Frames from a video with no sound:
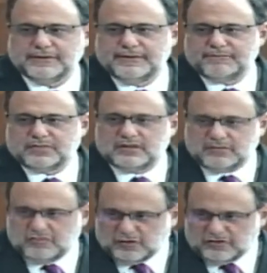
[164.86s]
The
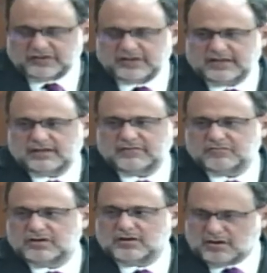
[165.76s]
judge said that, in
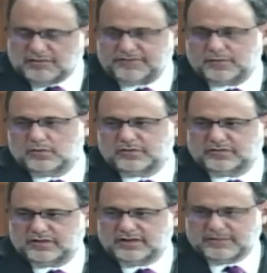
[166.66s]
her view, to
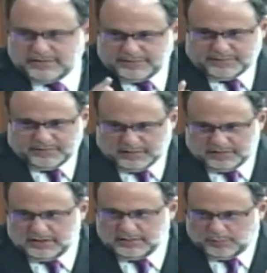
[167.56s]
the
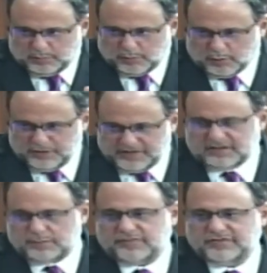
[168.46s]
more recent
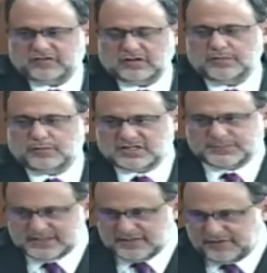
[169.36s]
provision, the more
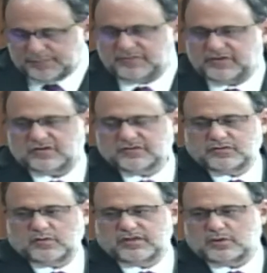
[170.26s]
specific provision of
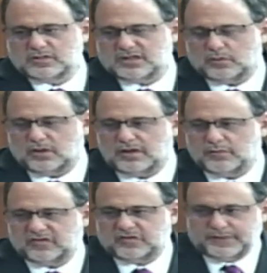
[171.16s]
2001, which
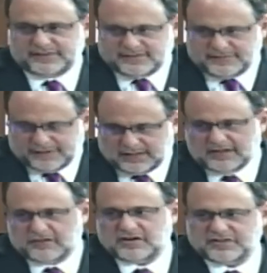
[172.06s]
specifically
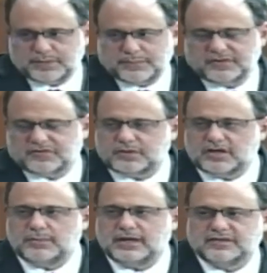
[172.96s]
addressed pepper spray and
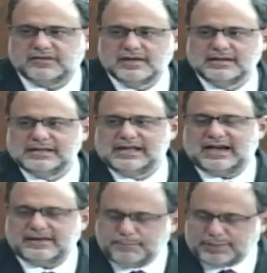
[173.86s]
mace, had
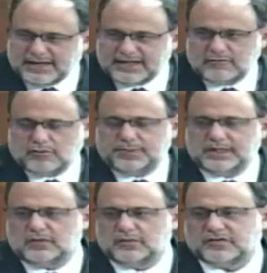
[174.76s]
impliedly repealed
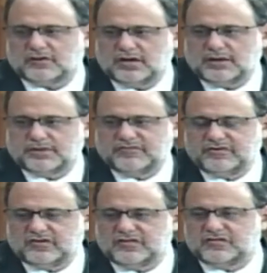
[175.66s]
those earlier
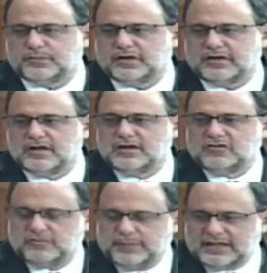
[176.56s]
provisions, but she
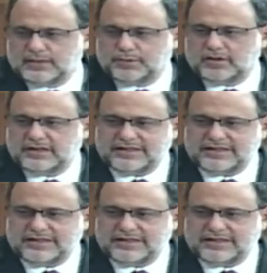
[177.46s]
made the point that that